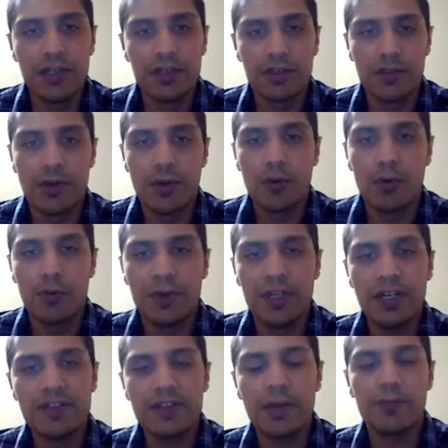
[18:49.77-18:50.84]
So we
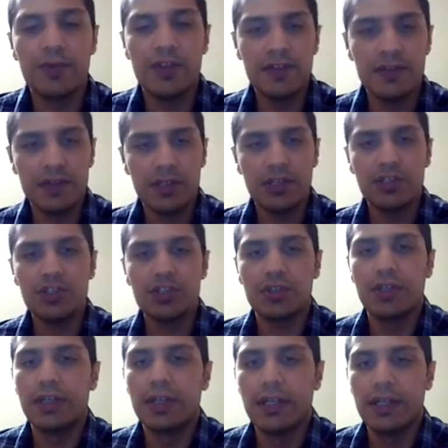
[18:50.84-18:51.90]
did some
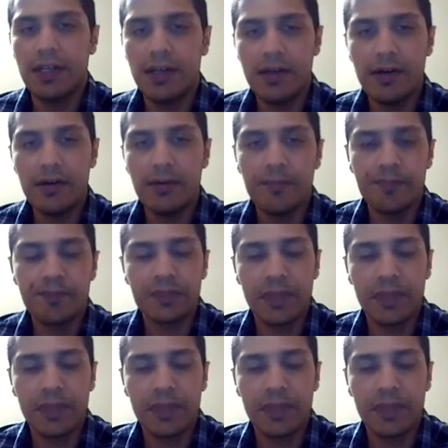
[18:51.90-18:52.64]
research here